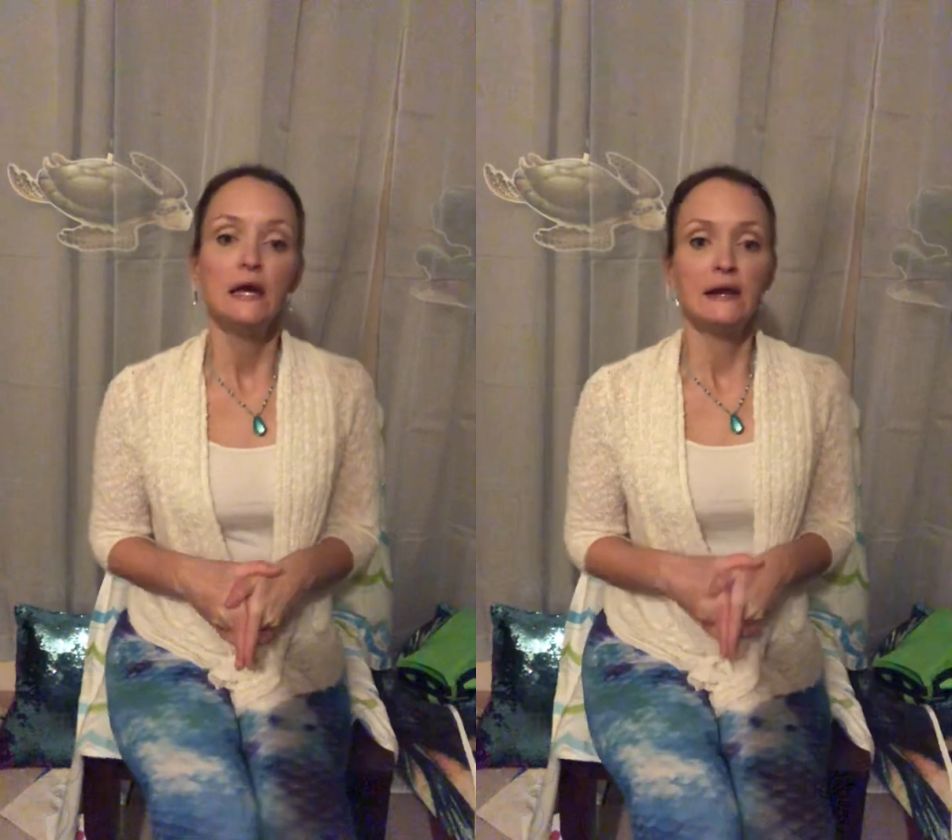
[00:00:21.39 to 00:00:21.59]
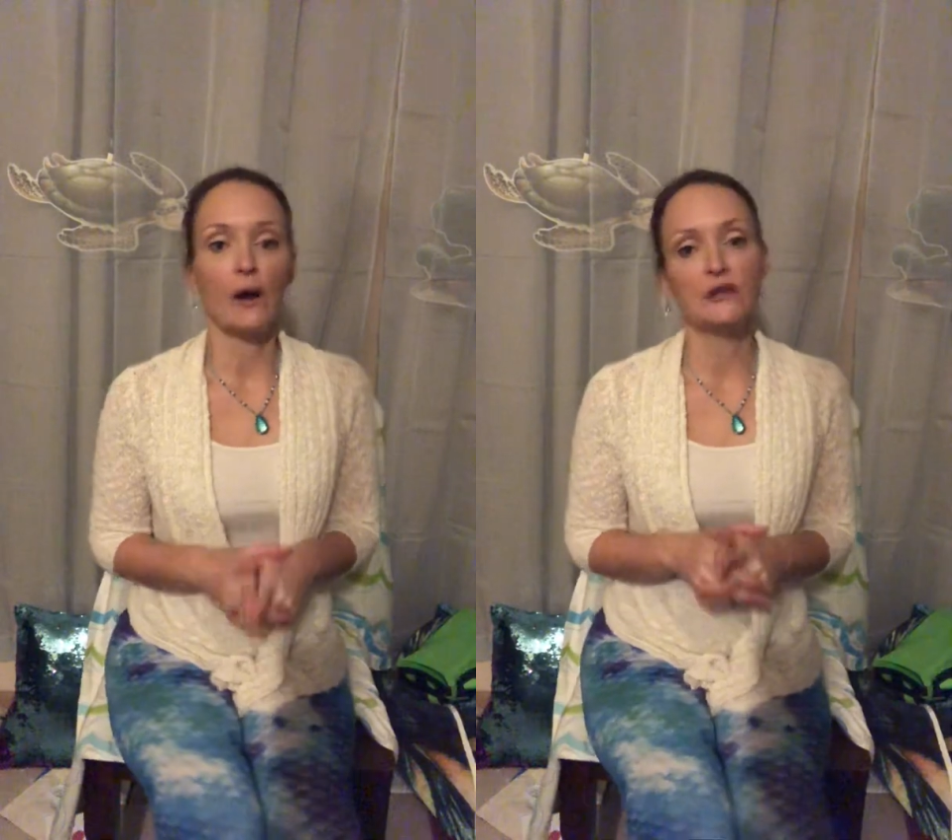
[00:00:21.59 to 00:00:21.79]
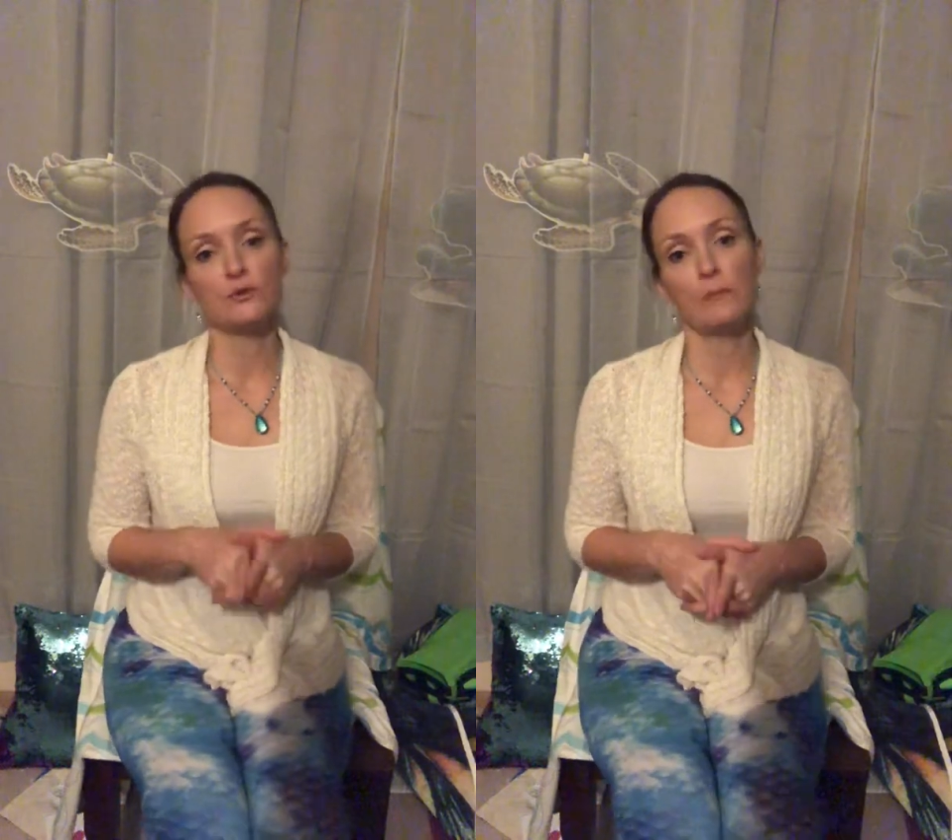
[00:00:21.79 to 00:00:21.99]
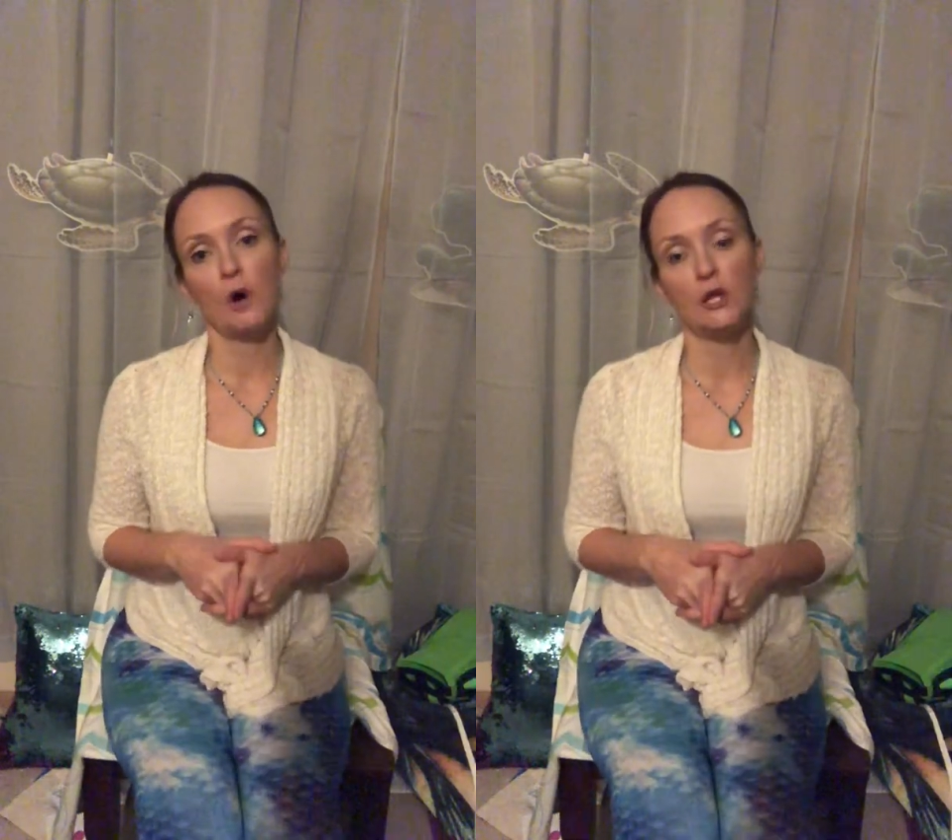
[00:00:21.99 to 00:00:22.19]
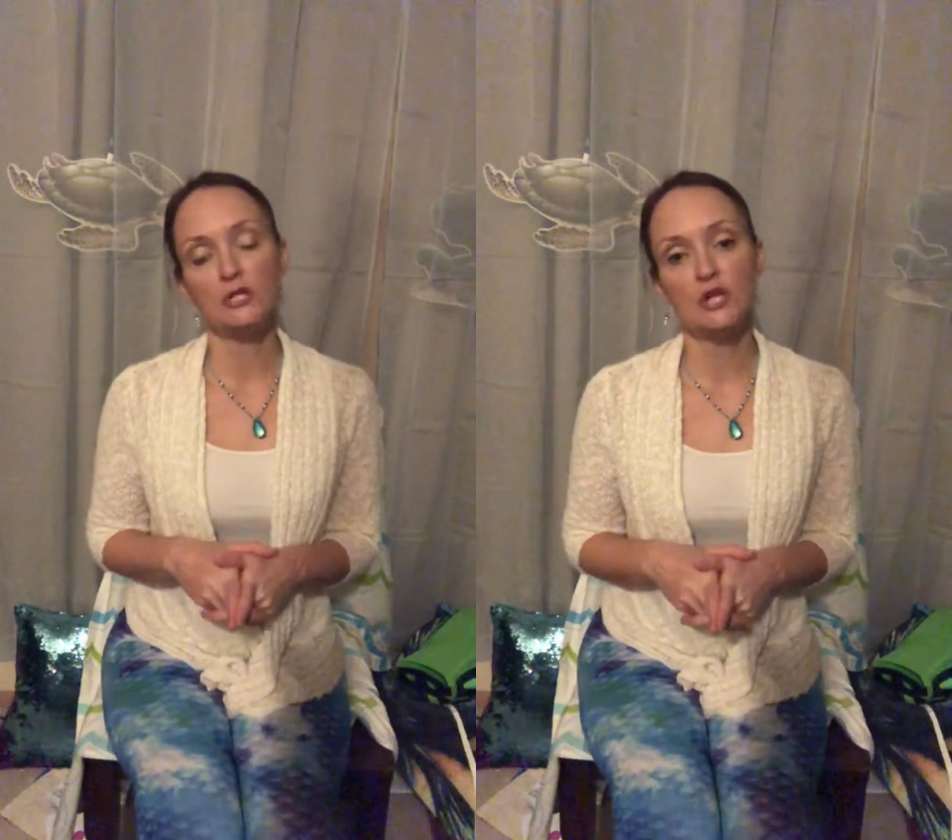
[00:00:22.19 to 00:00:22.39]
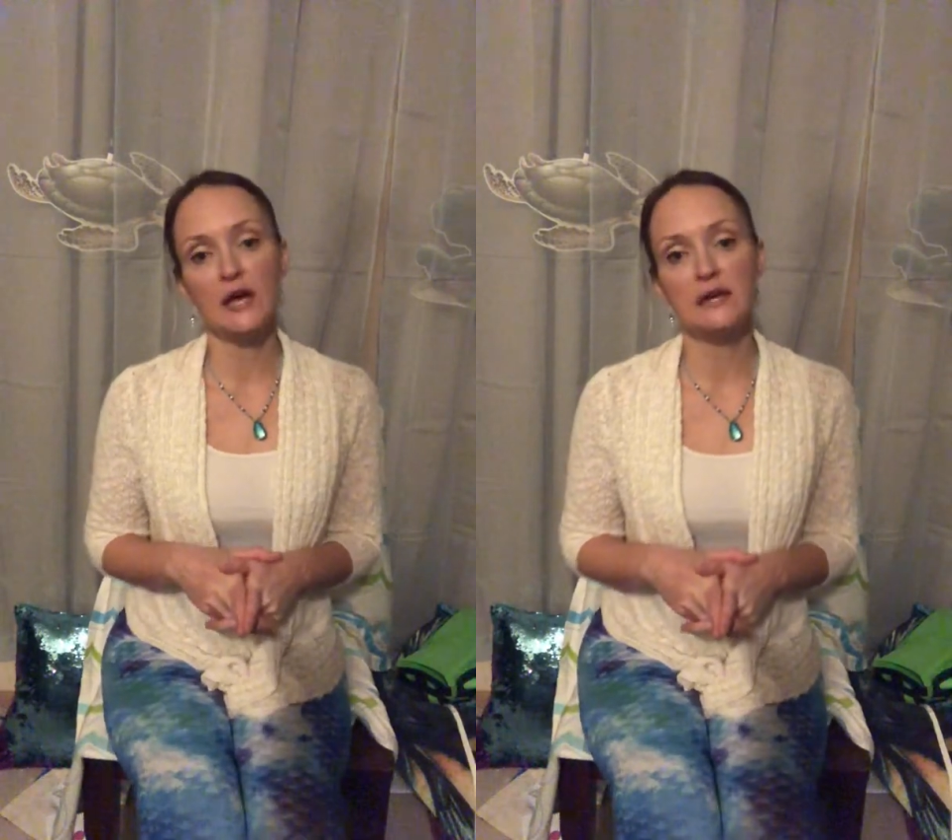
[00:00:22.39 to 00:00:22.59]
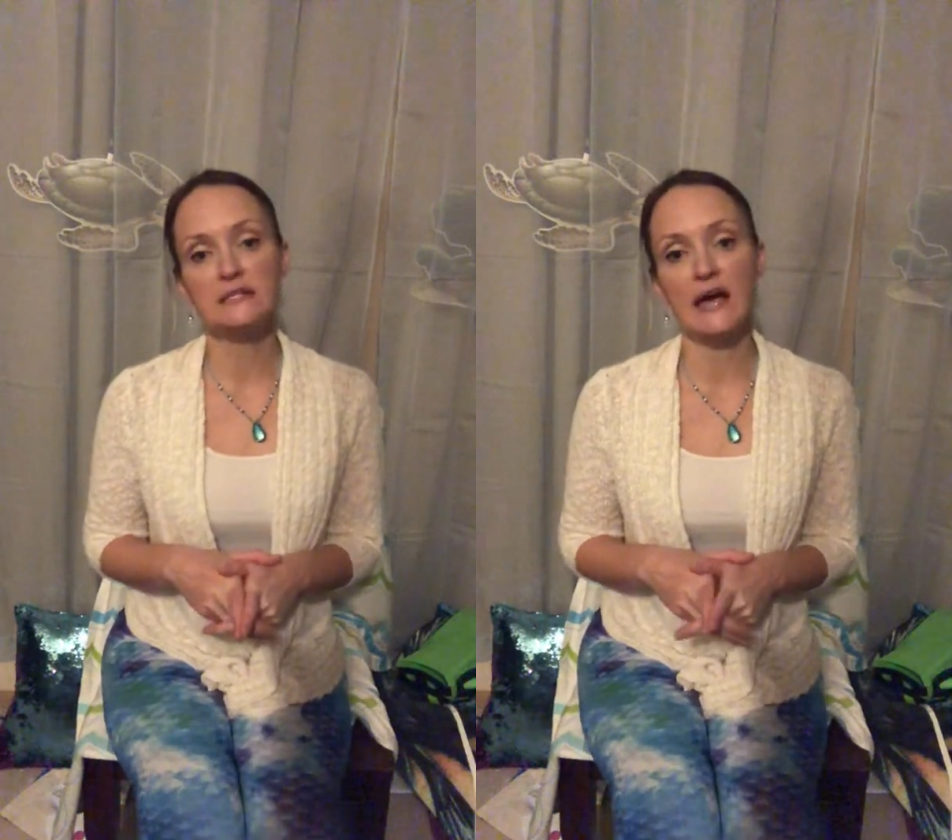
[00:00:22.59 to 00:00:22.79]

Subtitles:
Now I do apologize.